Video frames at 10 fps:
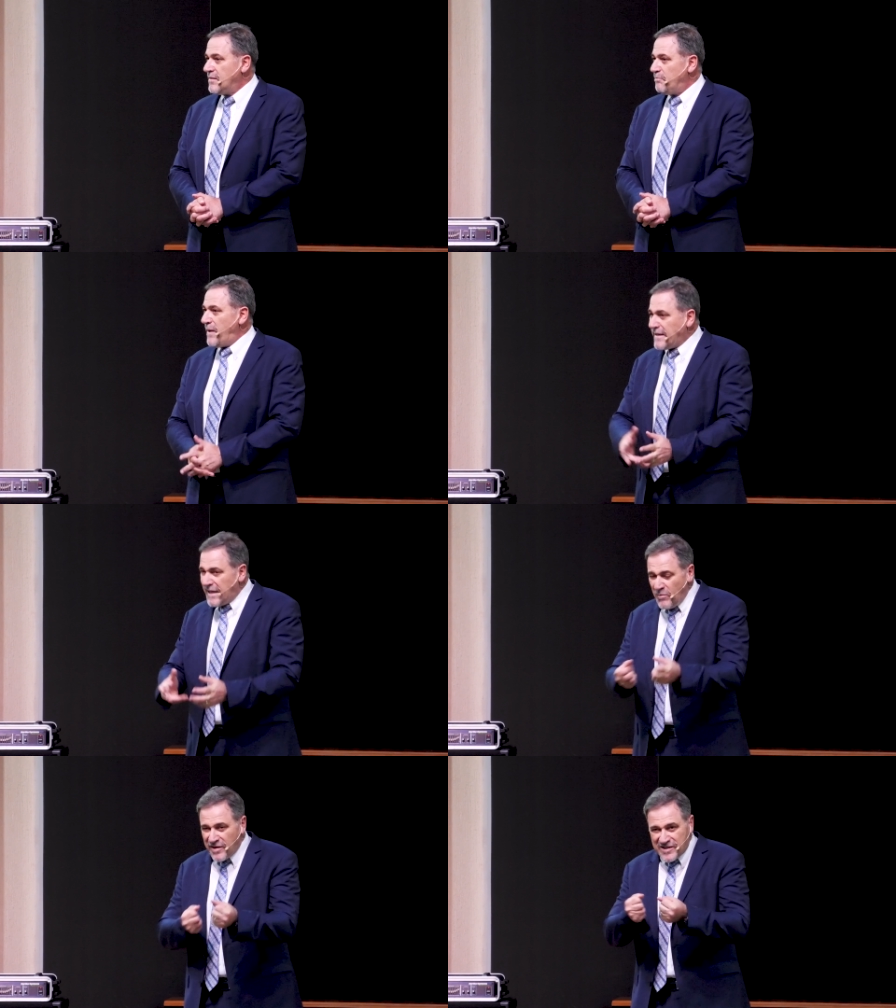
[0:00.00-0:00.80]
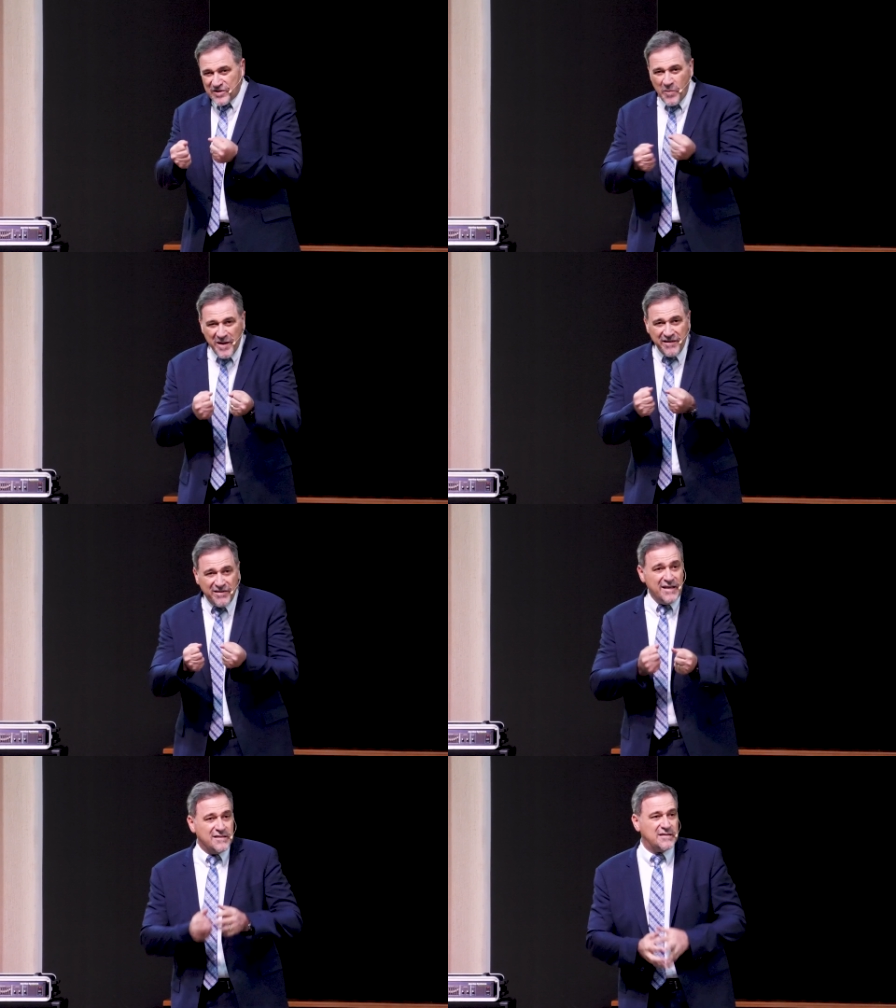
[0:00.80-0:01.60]
battling with so many
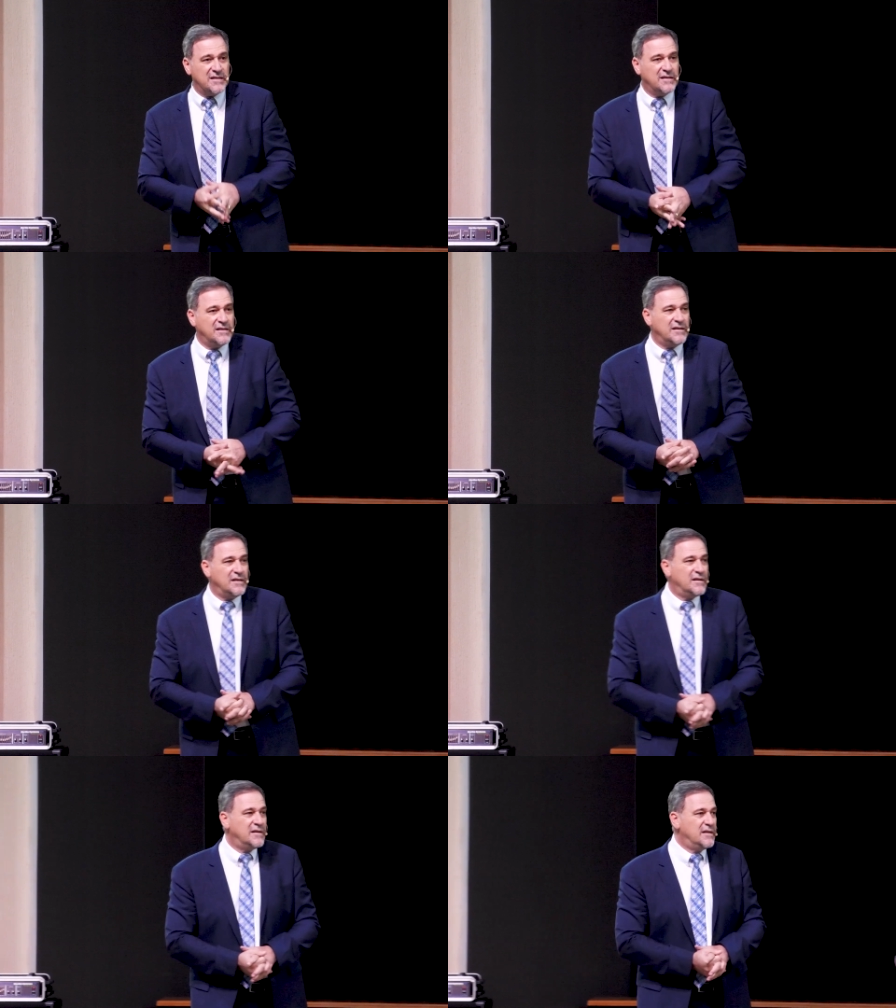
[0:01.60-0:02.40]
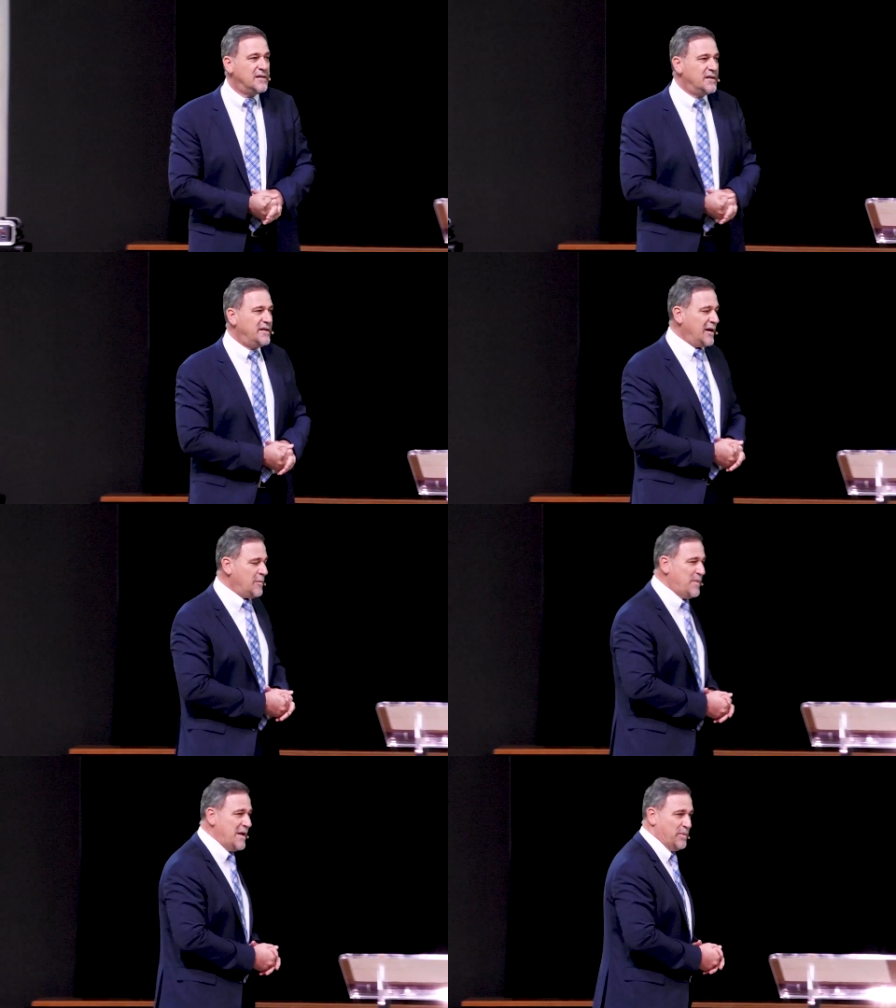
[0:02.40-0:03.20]
things. Young
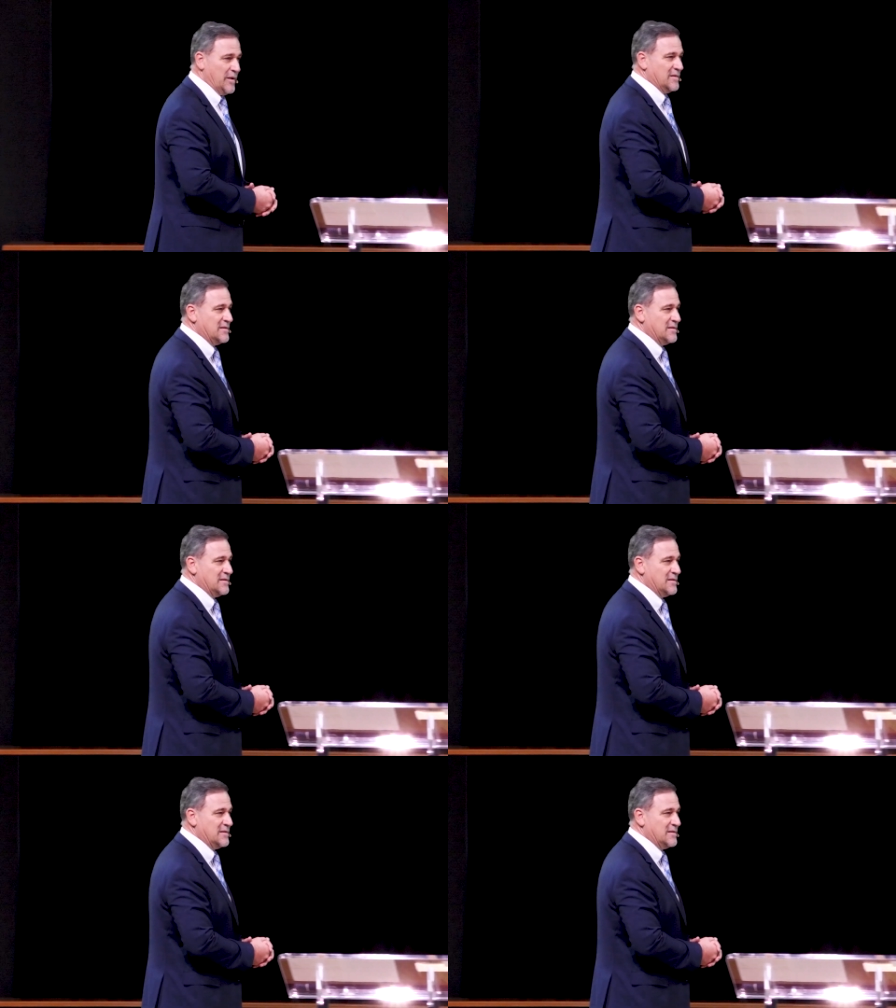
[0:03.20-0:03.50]
people.